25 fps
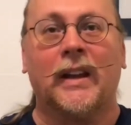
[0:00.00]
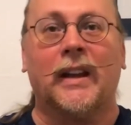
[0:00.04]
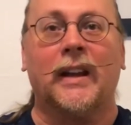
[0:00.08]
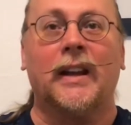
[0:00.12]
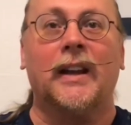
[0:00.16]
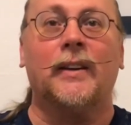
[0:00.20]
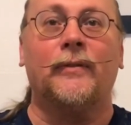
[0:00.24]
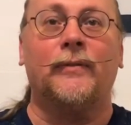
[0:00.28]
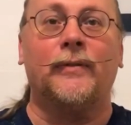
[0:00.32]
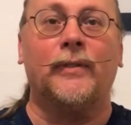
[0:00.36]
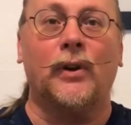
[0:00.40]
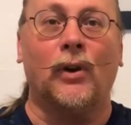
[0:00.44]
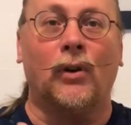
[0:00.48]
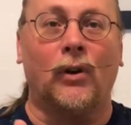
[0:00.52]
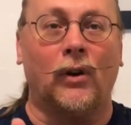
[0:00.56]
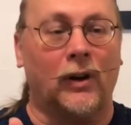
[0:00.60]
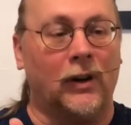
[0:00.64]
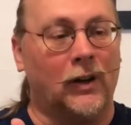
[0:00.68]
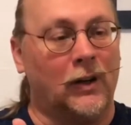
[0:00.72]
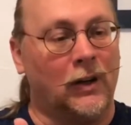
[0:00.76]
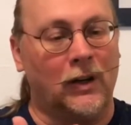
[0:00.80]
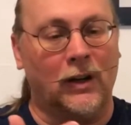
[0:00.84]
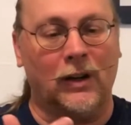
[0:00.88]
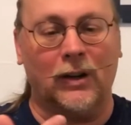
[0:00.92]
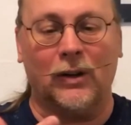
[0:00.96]
If
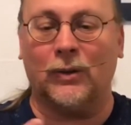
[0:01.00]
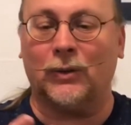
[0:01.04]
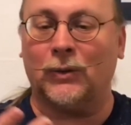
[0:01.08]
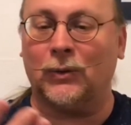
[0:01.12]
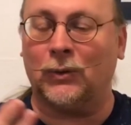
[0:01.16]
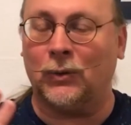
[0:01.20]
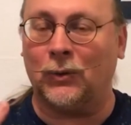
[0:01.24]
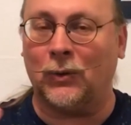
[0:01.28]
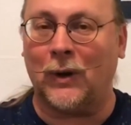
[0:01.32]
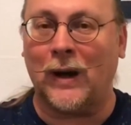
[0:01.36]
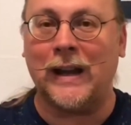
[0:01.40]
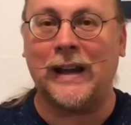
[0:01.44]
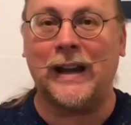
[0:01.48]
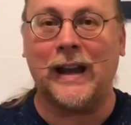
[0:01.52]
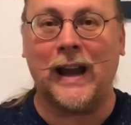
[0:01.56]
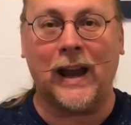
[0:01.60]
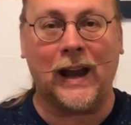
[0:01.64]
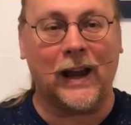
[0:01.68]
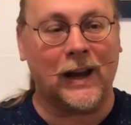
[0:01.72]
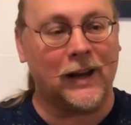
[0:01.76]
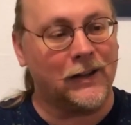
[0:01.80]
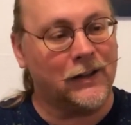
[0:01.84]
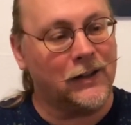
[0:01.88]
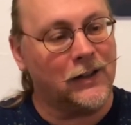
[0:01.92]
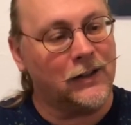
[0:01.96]
you're
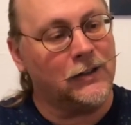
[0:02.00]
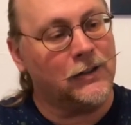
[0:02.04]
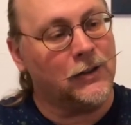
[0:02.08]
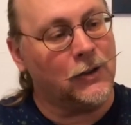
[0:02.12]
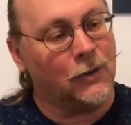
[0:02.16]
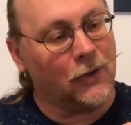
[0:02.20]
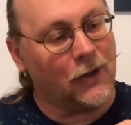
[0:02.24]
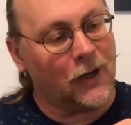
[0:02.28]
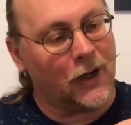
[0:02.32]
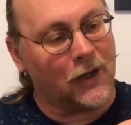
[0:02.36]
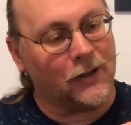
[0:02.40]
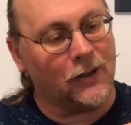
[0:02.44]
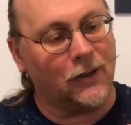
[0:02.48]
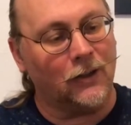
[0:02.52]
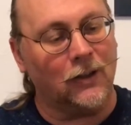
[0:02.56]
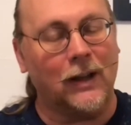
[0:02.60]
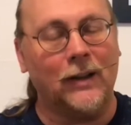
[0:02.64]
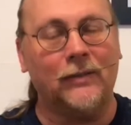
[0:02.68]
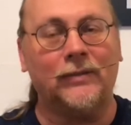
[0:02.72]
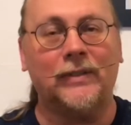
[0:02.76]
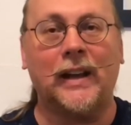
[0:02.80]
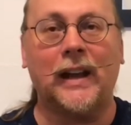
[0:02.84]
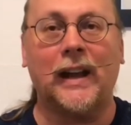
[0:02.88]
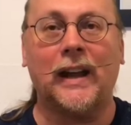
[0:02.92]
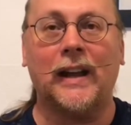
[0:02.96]
right-handed, do it on your
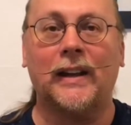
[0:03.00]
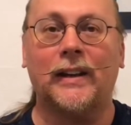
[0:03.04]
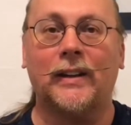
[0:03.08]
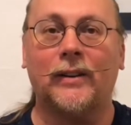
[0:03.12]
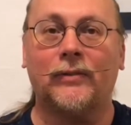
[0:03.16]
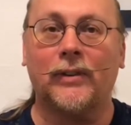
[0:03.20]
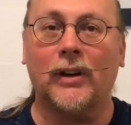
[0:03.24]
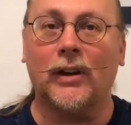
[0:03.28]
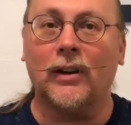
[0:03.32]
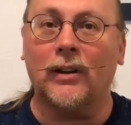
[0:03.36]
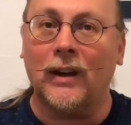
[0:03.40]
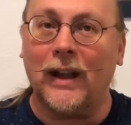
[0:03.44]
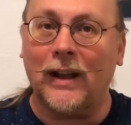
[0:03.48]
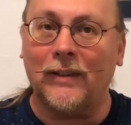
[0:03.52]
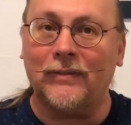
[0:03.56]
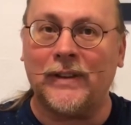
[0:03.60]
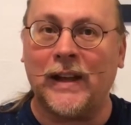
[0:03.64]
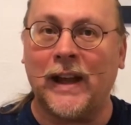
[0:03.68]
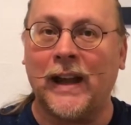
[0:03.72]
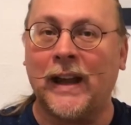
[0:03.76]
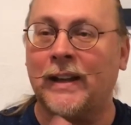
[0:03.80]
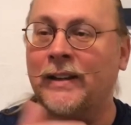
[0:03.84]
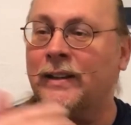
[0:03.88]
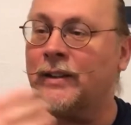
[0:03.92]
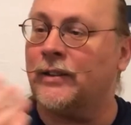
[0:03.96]
left hand. If you're
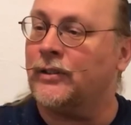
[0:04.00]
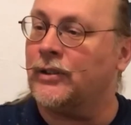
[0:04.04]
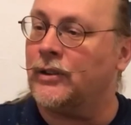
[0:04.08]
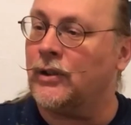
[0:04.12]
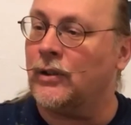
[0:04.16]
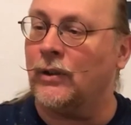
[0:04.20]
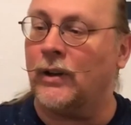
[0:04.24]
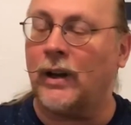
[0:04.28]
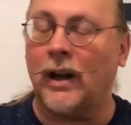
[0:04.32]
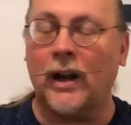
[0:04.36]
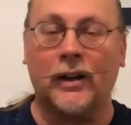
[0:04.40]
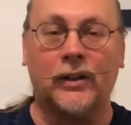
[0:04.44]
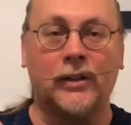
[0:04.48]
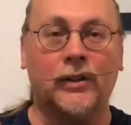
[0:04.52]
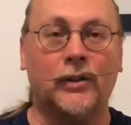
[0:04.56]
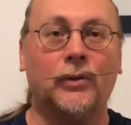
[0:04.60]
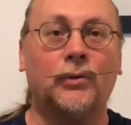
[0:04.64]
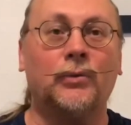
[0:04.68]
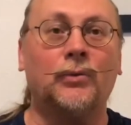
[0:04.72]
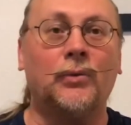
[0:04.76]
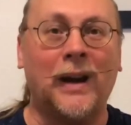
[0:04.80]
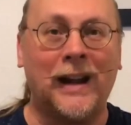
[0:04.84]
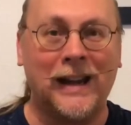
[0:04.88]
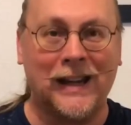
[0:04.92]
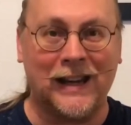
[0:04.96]
left-handed, do it on your
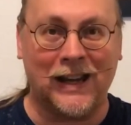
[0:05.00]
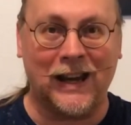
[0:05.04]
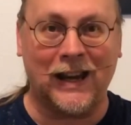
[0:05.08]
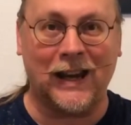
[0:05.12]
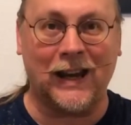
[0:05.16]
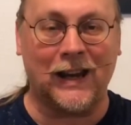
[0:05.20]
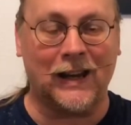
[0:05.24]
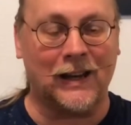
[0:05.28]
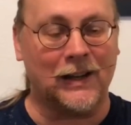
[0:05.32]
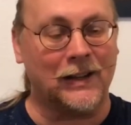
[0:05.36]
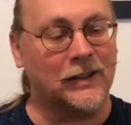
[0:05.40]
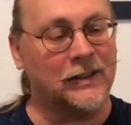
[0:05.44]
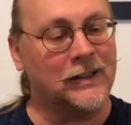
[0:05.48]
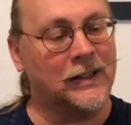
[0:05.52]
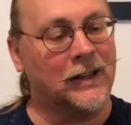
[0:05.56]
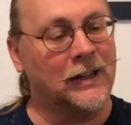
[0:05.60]
right hand.